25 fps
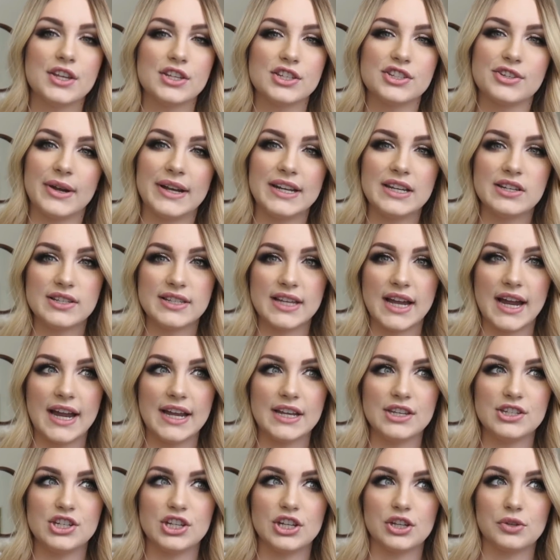So I
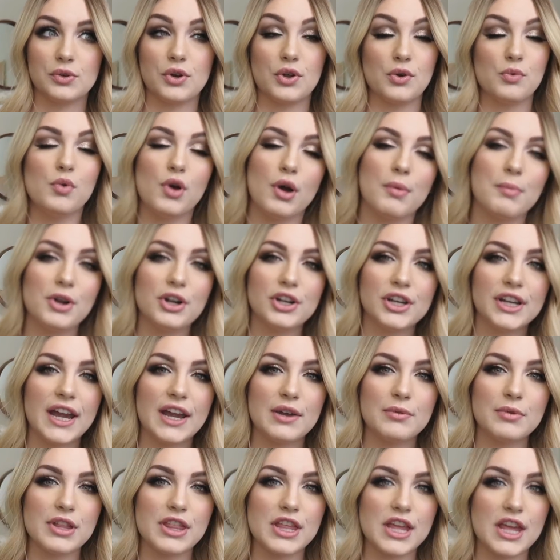decide to go to Walmart
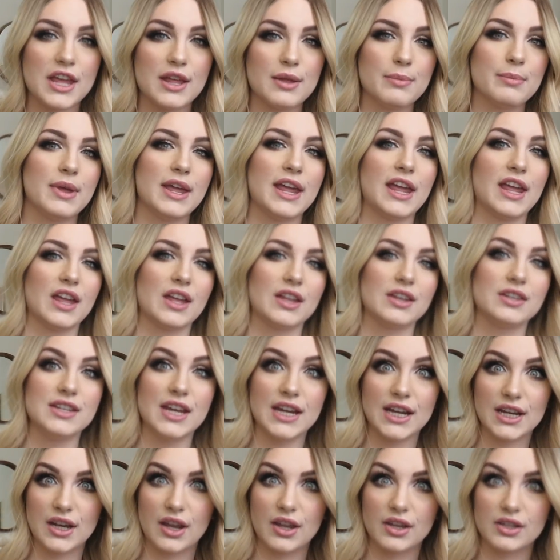again with him and
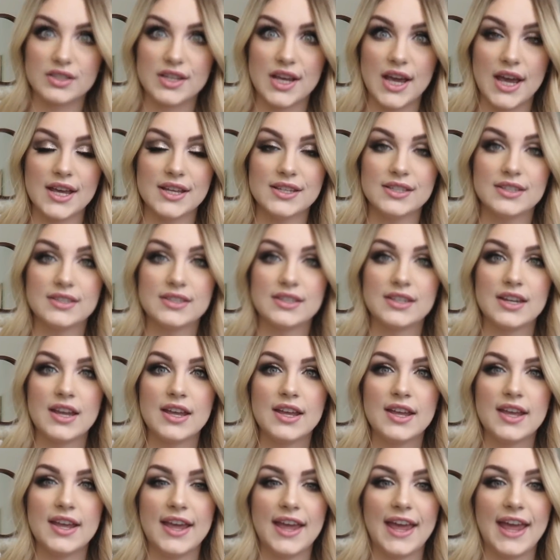take another test,
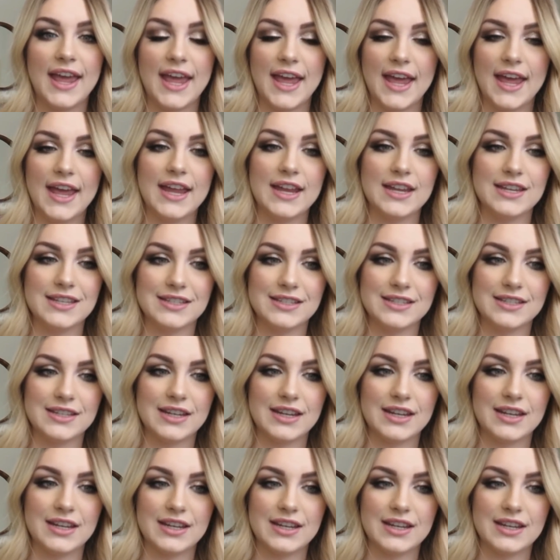and